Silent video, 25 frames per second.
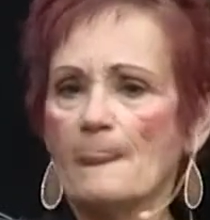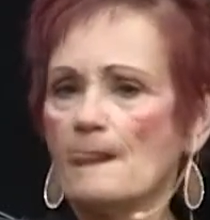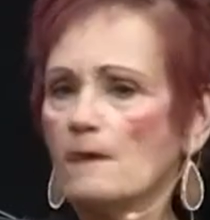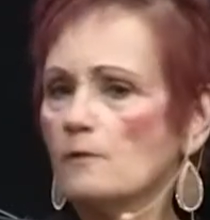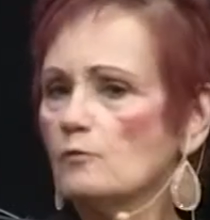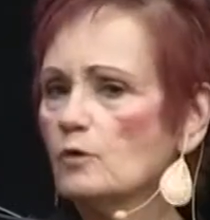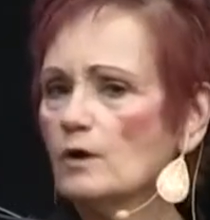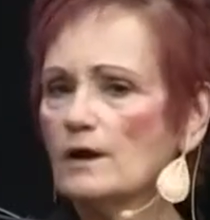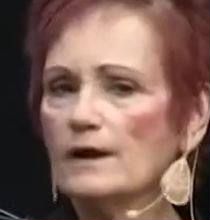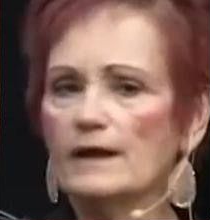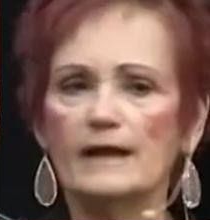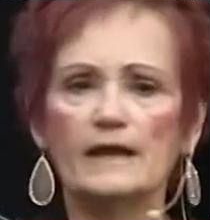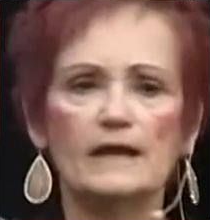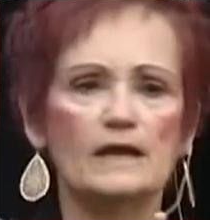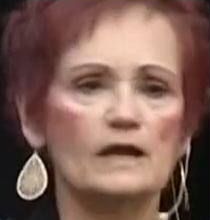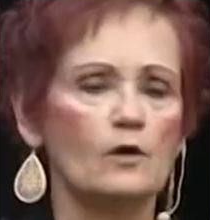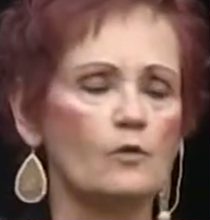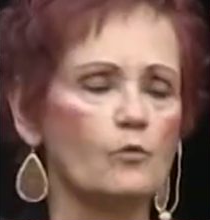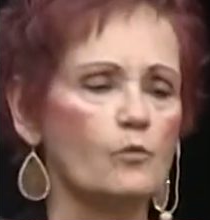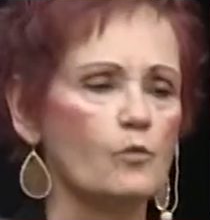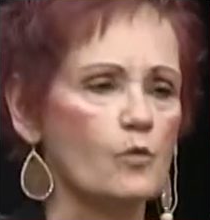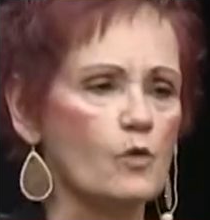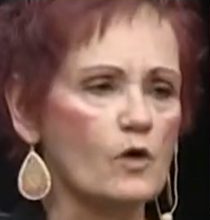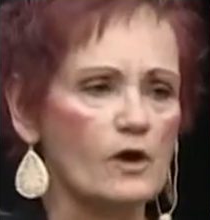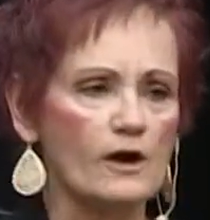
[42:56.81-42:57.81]
We're in a
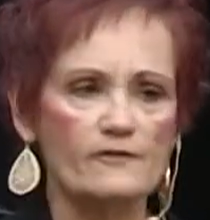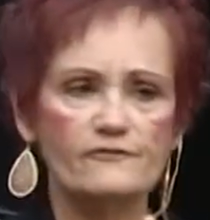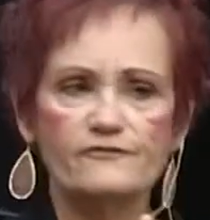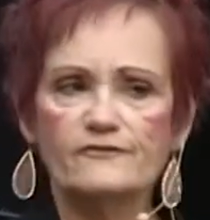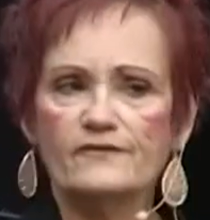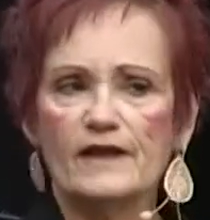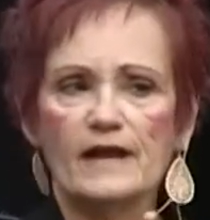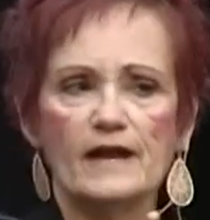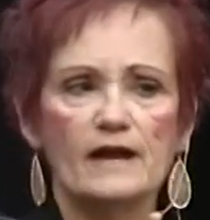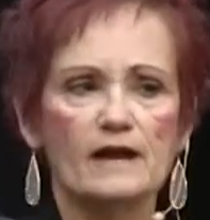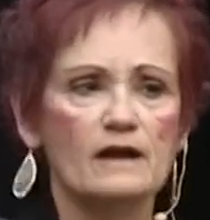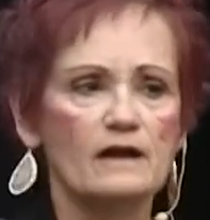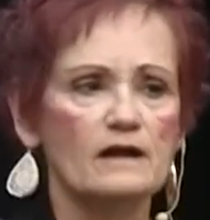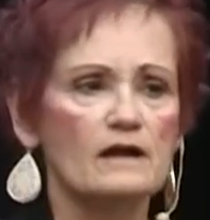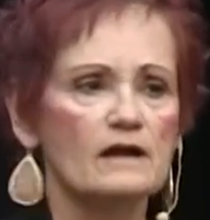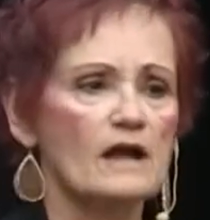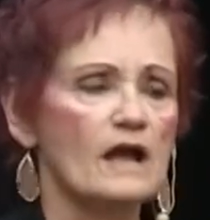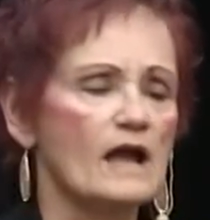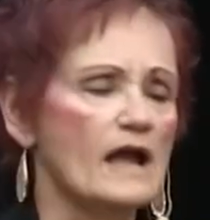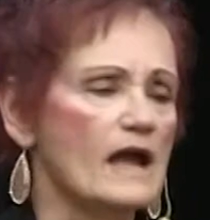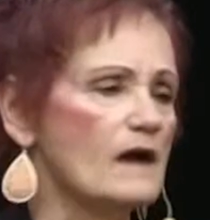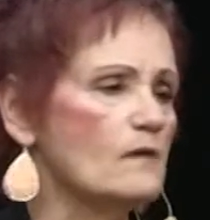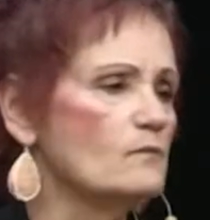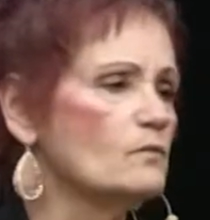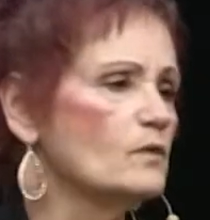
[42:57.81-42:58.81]
warfare
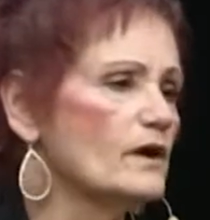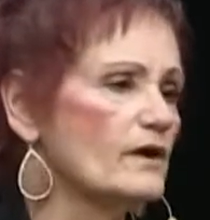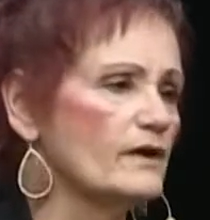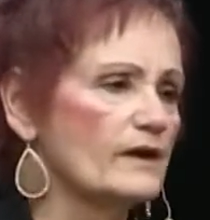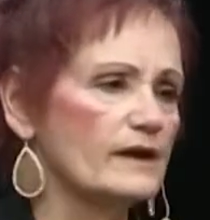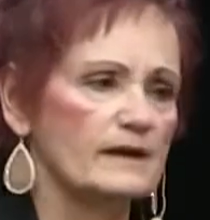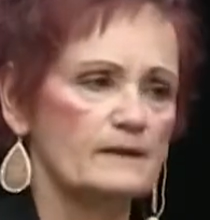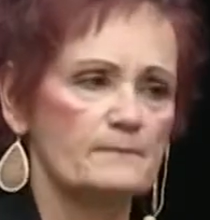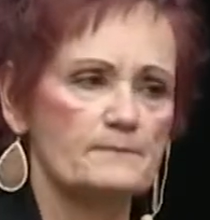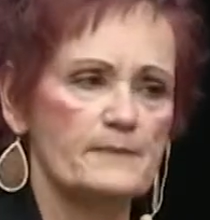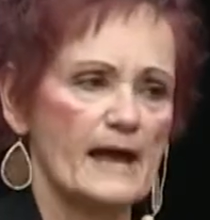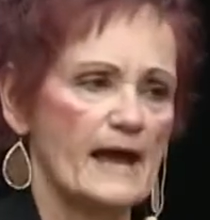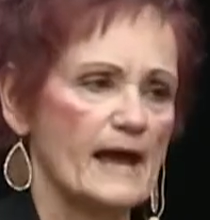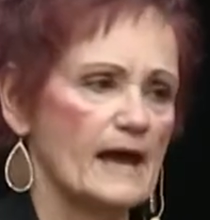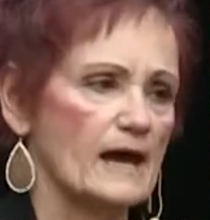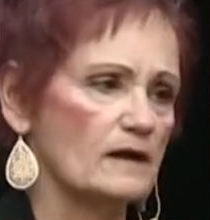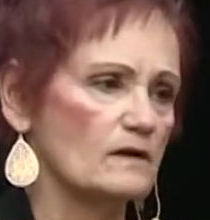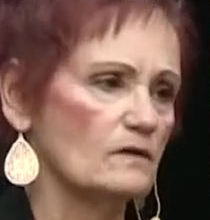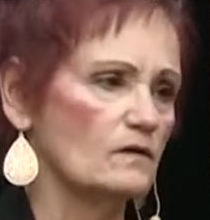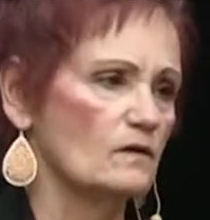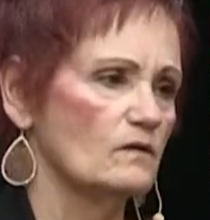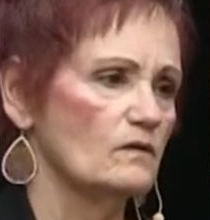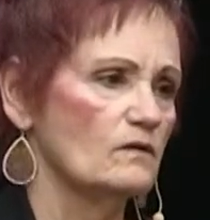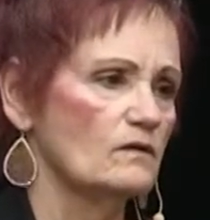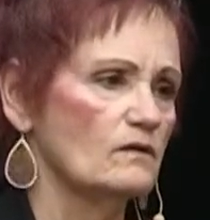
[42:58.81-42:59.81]
and we're in a
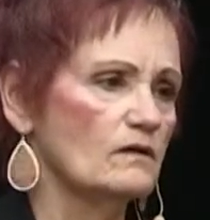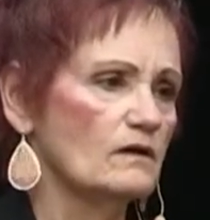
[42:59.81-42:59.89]
battle.